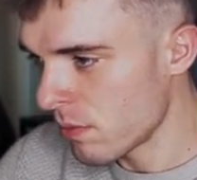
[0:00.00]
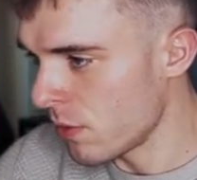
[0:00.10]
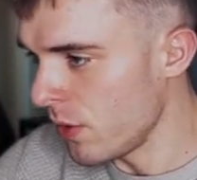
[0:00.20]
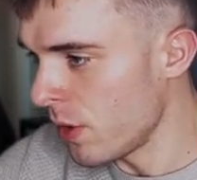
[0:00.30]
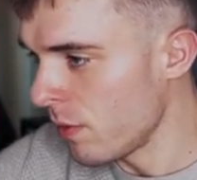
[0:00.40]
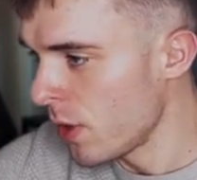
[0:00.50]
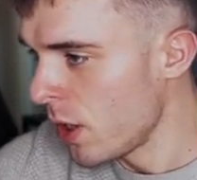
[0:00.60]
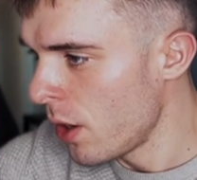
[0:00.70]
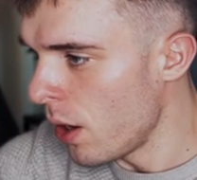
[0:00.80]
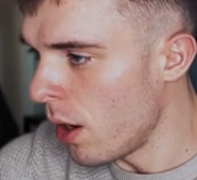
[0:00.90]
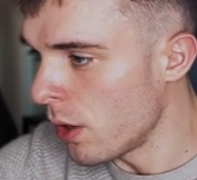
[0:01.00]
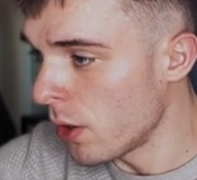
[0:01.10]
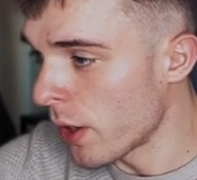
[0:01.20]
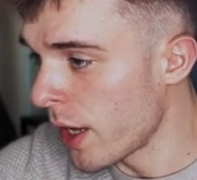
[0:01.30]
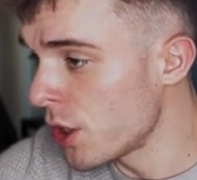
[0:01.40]
You know, uh,
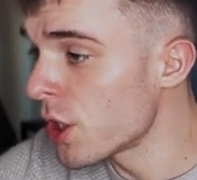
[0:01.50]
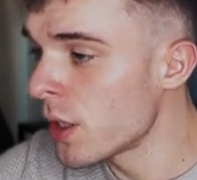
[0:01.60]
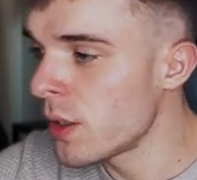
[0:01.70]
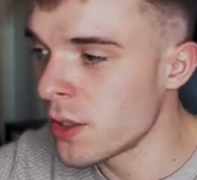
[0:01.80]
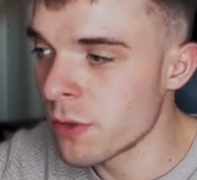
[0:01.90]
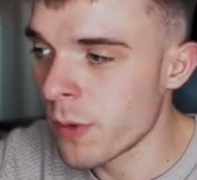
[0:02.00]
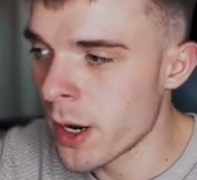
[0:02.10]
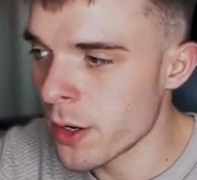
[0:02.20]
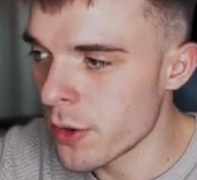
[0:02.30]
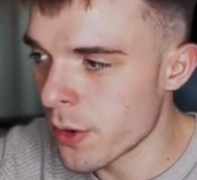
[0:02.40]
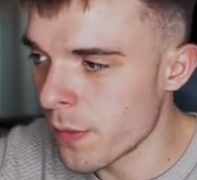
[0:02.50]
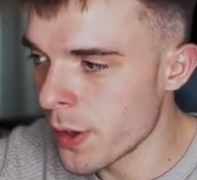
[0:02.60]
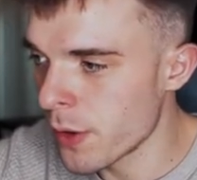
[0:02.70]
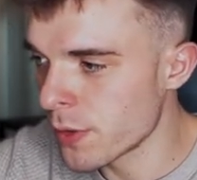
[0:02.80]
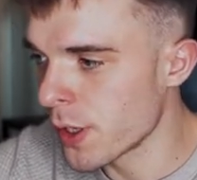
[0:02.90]
location, this is where your
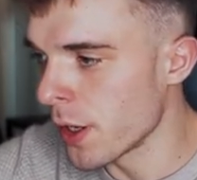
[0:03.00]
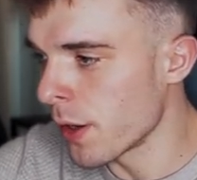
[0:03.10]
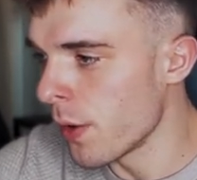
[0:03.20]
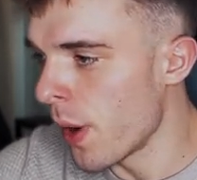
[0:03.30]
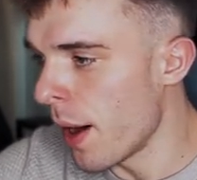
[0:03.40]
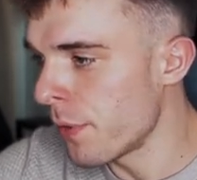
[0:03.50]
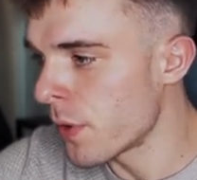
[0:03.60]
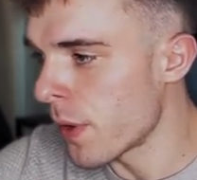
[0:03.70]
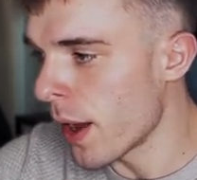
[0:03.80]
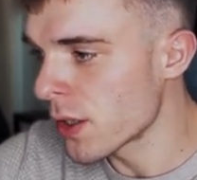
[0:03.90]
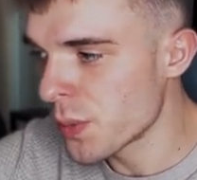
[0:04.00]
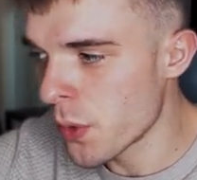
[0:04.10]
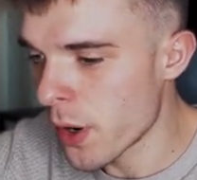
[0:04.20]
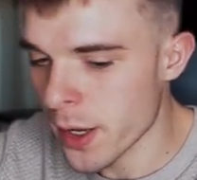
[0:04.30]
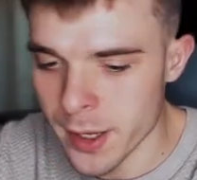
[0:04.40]
video is gonna go after
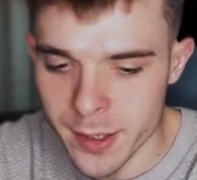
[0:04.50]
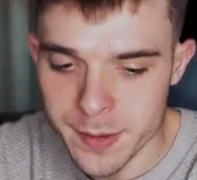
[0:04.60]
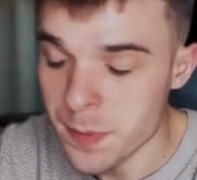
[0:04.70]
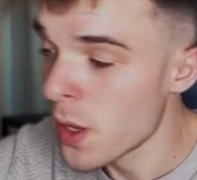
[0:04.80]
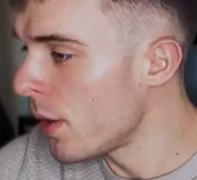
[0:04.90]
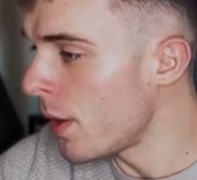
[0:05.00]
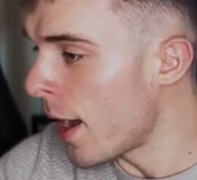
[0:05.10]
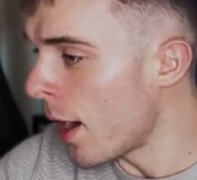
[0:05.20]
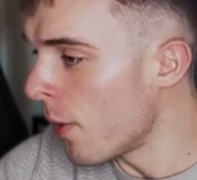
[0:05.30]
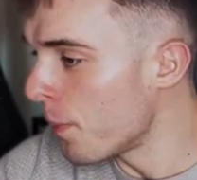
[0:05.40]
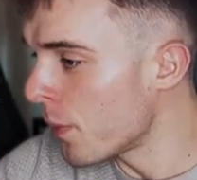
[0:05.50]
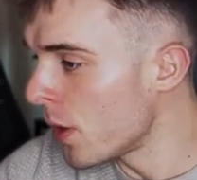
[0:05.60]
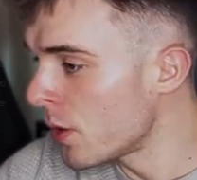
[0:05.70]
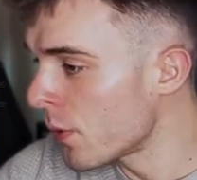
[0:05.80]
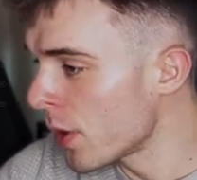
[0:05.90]
exporting it. Now,
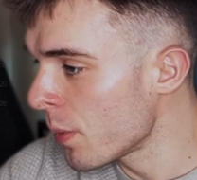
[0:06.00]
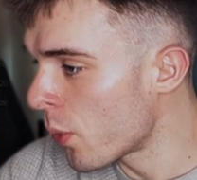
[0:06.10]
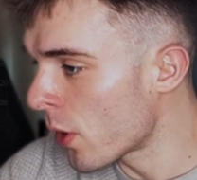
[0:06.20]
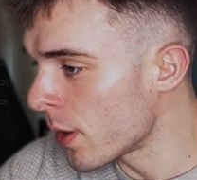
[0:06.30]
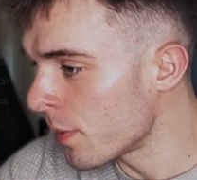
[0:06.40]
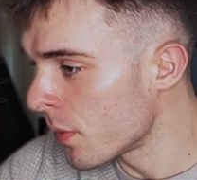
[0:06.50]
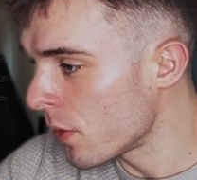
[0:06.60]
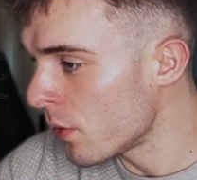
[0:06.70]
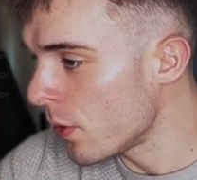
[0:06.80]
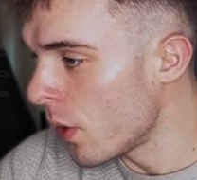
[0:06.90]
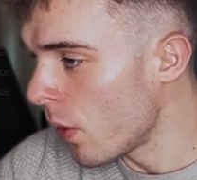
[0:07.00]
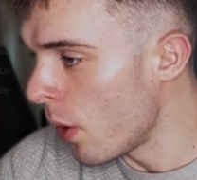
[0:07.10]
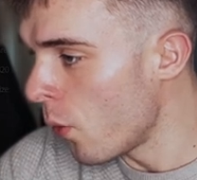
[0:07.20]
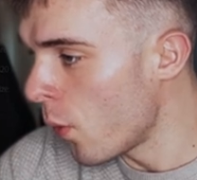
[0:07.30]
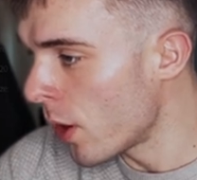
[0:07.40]
it's really important to go
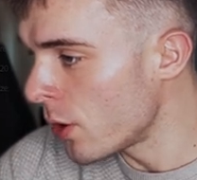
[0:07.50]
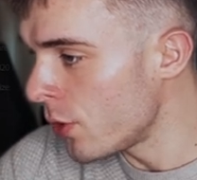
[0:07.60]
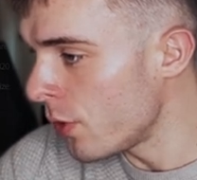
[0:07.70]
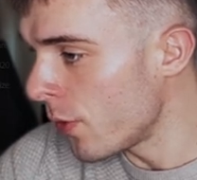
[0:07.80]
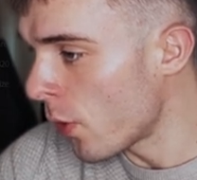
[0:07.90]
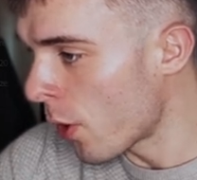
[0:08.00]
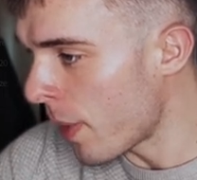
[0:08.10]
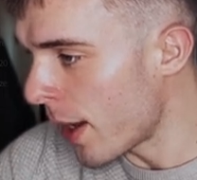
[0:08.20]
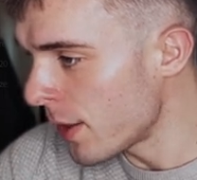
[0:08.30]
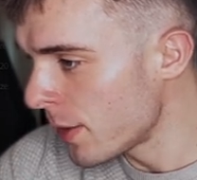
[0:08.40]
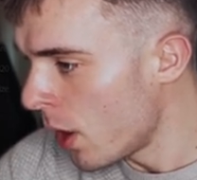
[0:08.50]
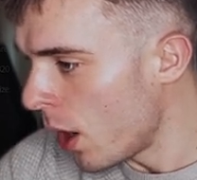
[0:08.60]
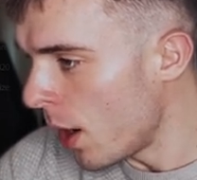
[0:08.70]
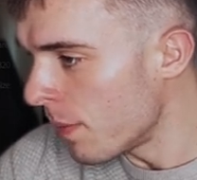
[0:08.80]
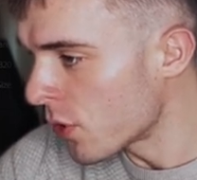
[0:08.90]
over to format,
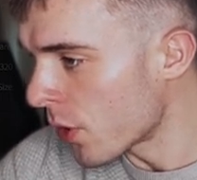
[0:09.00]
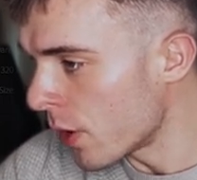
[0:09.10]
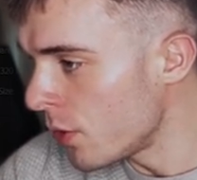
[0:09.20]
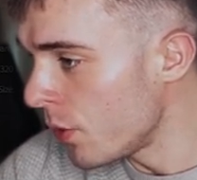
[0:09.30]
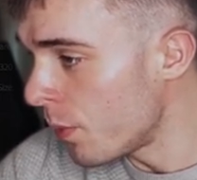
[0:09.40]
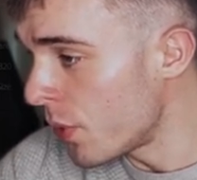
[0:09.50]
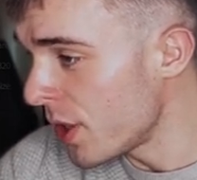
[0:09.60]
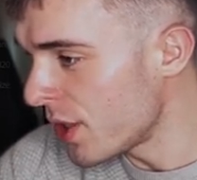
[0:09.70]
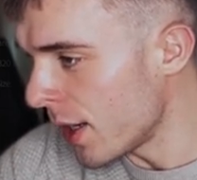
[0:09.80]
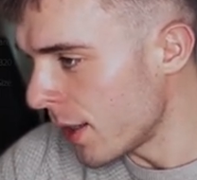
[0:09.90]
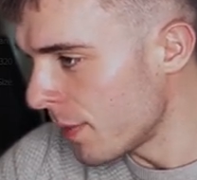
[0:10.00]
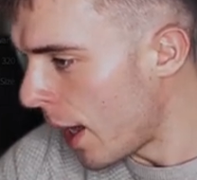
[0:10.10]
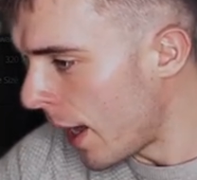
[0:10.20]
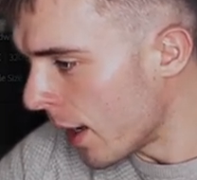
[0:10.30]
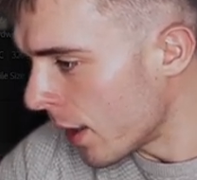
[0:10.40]
um, sorry, to preset,
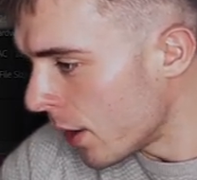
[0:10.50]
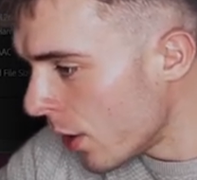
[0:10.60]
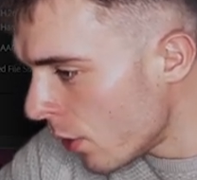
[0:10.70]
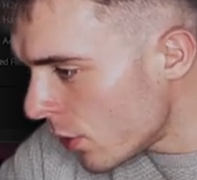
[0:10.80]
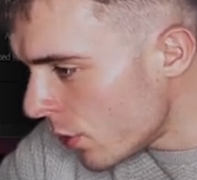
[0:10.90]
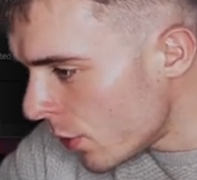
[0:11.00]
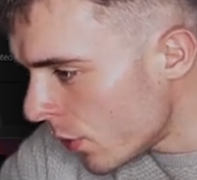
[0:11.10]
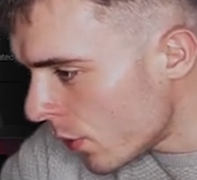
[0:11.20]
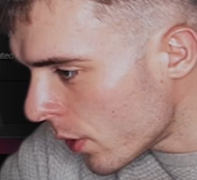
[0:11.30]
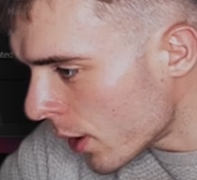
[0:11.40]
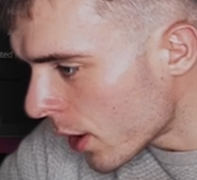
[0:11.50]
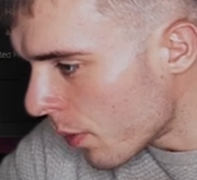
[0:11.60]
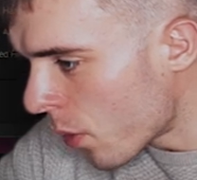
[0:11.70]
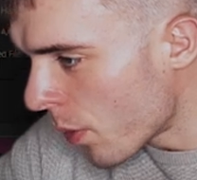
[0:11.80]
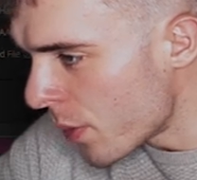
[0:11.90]
and go to click
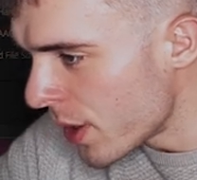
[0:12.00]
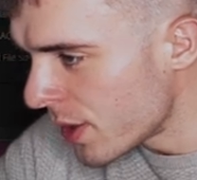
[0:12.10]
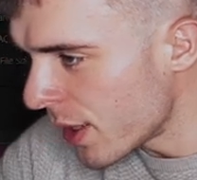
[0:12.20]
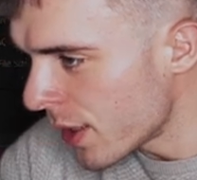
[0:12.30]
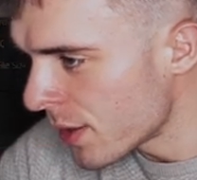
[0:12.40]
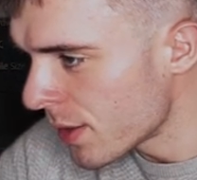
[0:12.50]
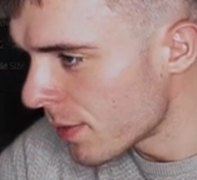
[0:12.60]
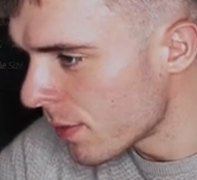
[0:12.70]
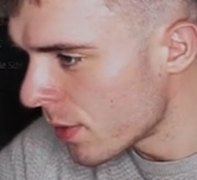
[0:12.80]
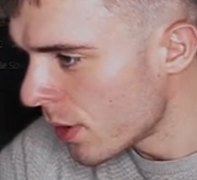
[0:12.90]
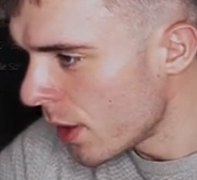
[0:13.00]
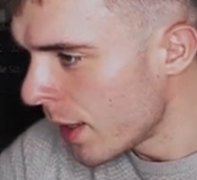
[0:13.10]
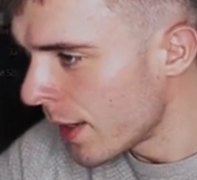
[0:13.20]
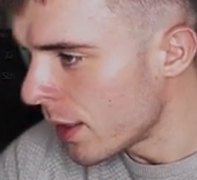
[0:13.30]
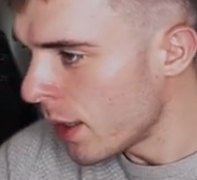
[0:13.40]
more presets,
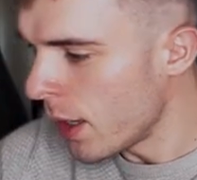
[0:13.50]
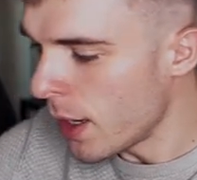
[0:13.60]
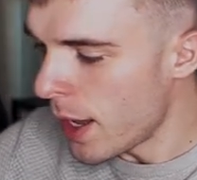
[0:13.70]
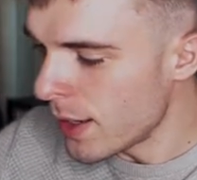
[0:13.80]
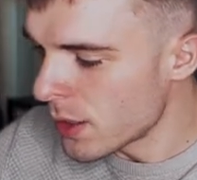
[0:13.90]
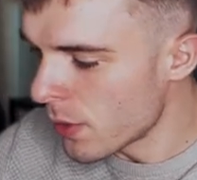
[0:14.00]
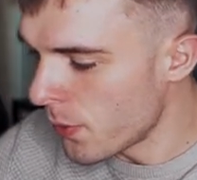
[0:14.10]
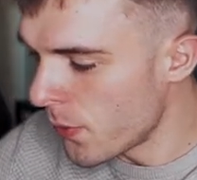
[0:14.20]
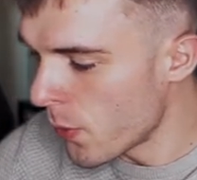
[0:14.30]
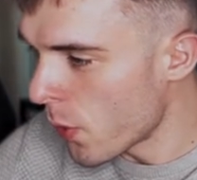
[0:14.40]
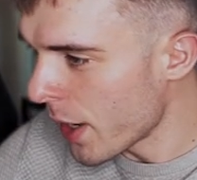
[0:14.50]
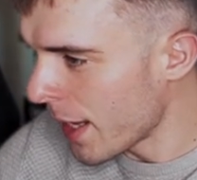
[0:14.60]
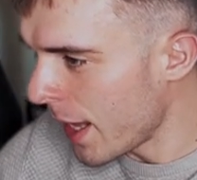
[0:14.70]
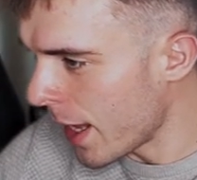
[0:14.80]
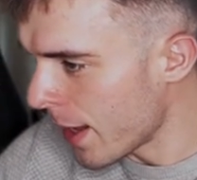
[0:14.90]
uh, enter four
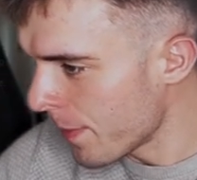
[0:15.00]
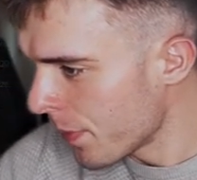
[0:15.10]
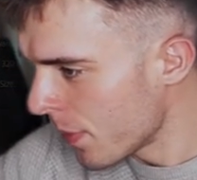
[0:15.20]
K.